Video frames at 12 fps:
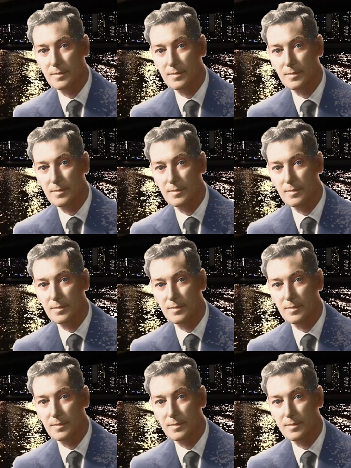
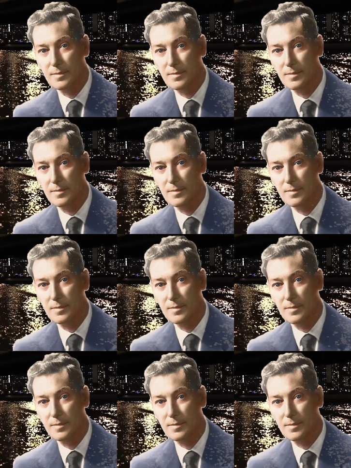
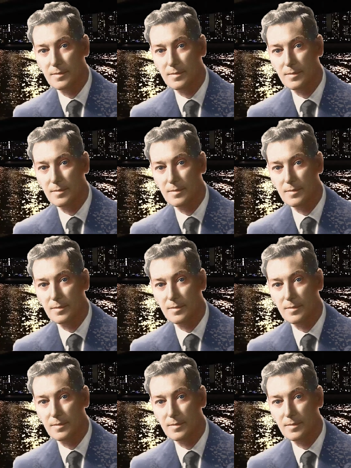(no one is talking)